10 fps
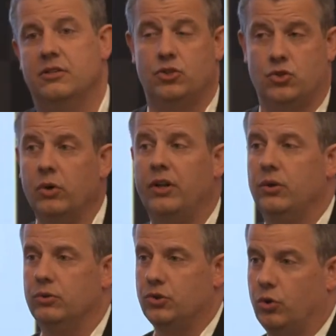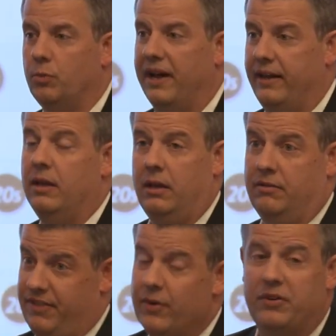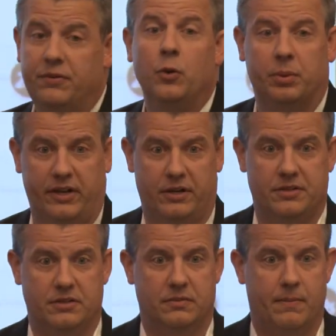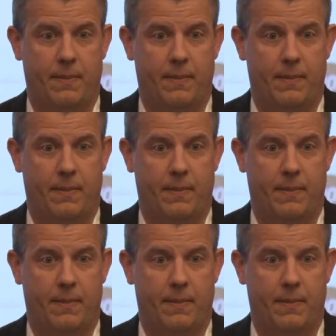are strongly controlled by very few players.